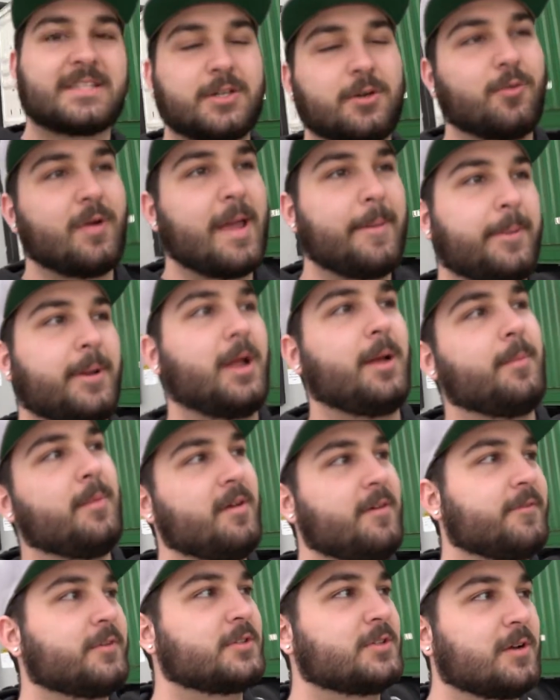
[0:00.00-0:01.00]
gonna wrap it up
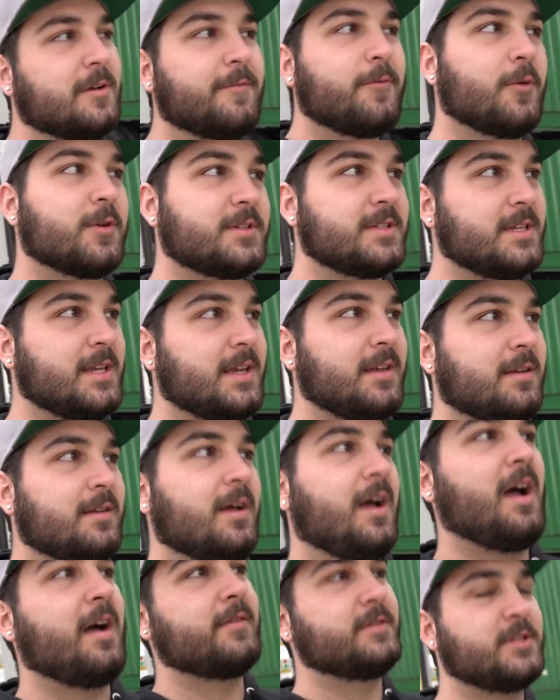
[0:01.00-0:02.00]
for turn 14.
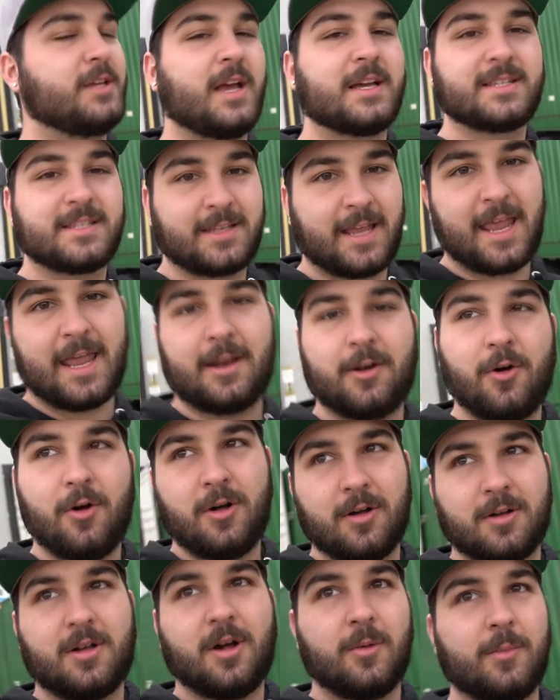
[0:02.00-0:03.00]
Obviously, you guys can't
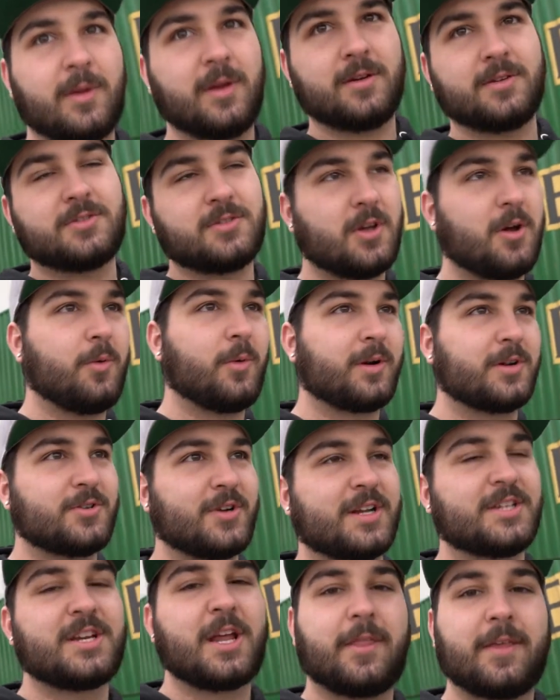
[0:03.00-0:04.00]
all come here, so we're gonna
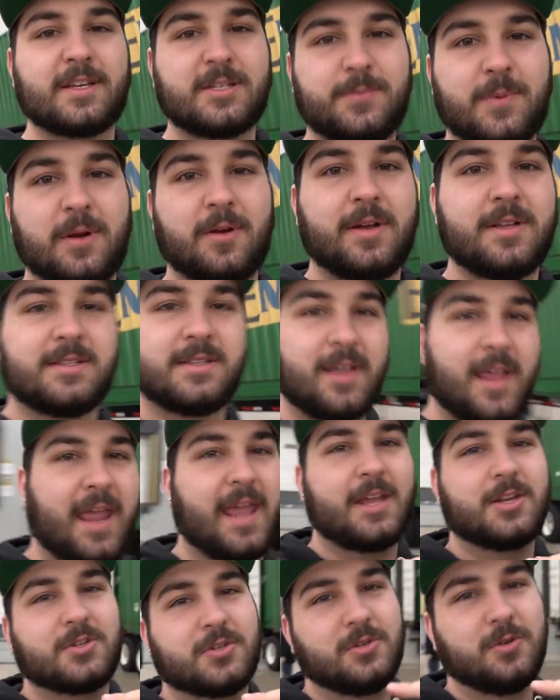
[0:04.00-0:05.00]
try to share the experience.
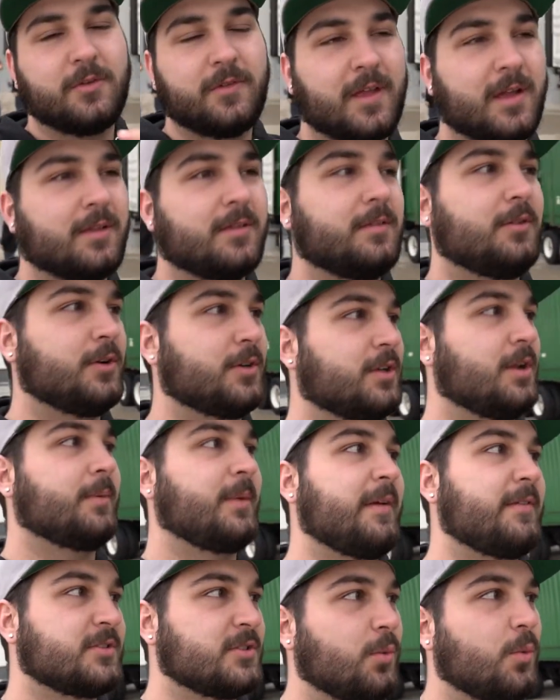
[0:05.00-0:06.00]
Andrew over there hooked up,
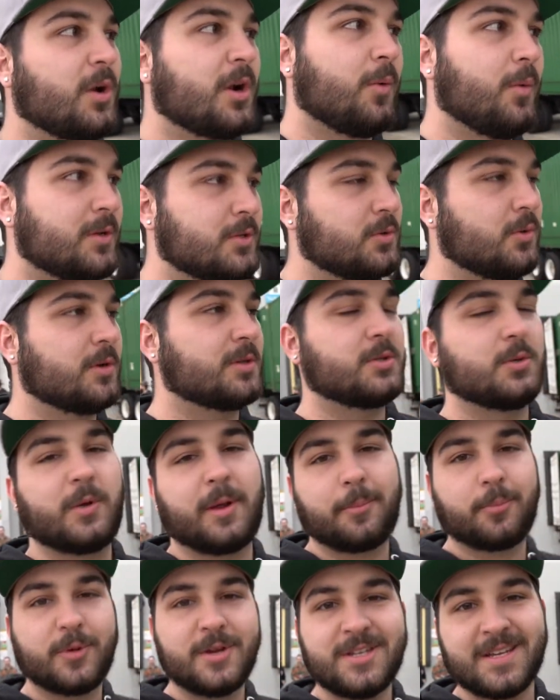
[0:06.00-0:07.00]
give us a one-on-one -on -one tour, so we
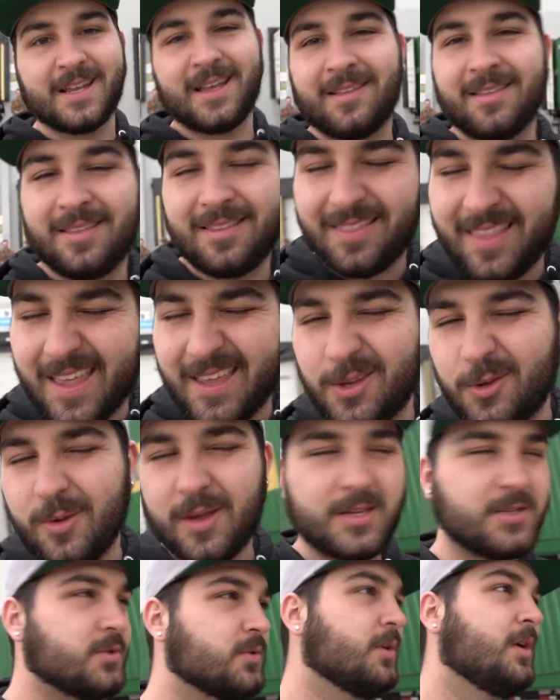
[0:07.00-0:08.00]
appreciate it. Thank you,
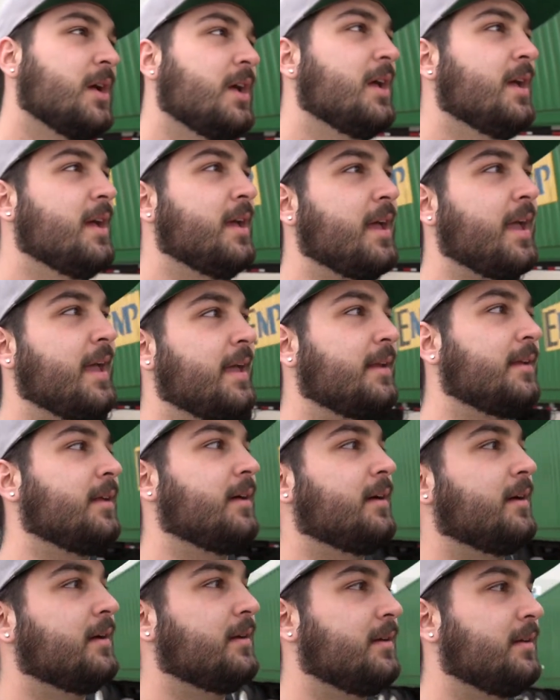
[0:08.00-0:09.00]
Andrew. And
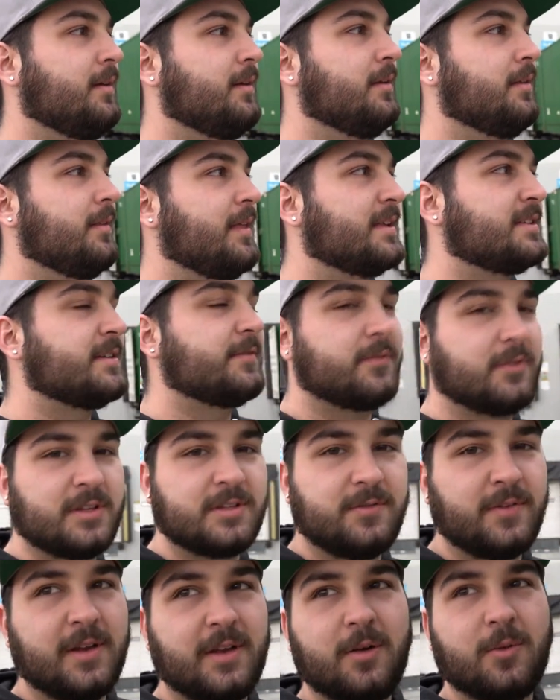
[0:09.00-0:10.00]
uh, that's it for this
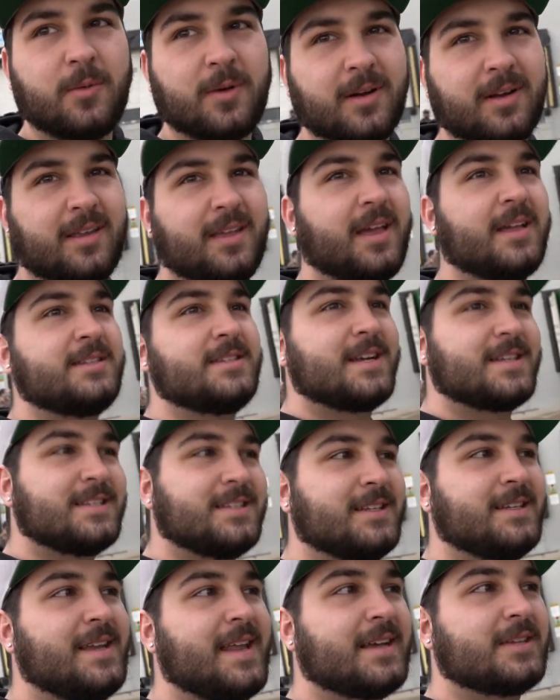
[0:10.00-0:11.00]
video. We're gonna catch you guys
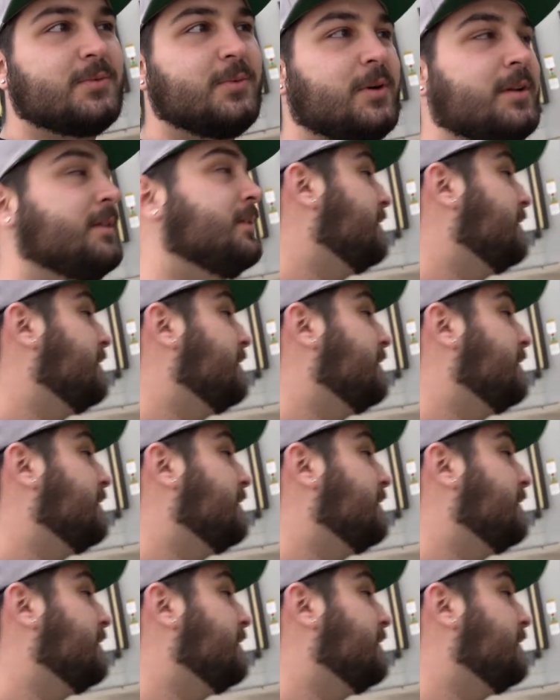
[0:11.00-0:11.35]
on the next one.